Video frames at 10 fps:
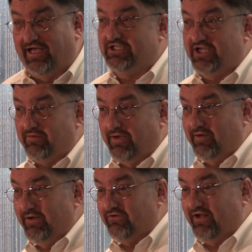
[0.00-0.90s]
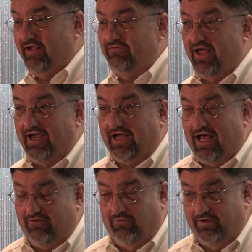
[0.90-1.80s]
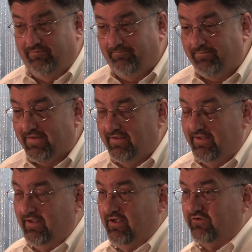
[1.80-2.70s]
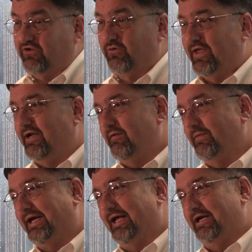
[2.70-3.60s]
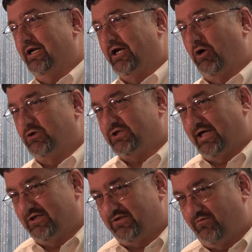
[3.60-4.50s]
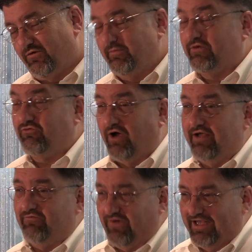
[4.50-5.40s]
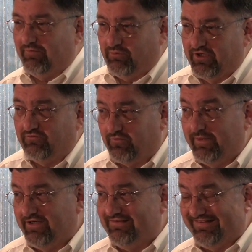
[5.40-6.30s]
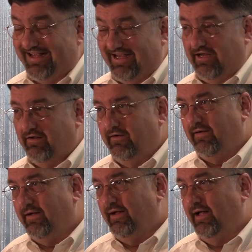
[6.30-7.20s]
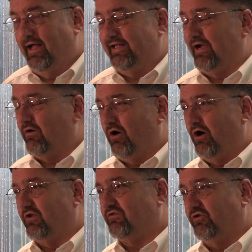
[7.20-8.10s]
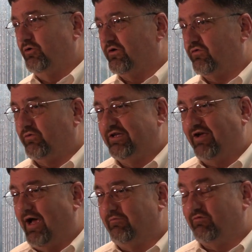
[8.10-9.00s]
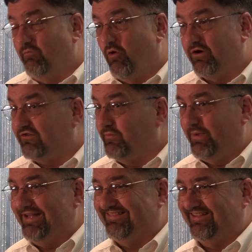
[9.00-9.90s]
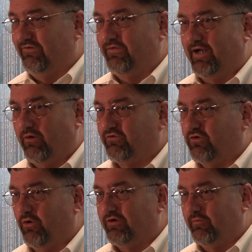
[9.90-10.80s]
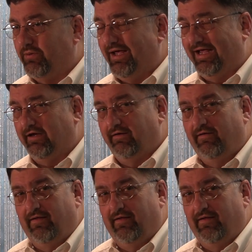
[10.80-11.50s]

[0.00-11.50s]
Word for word: I checked my emails, and I've not gotten one. So then began a negotiation for him to try and find a place for me to stay. And they were all 2 to 3 times more expensive than I was going to pay.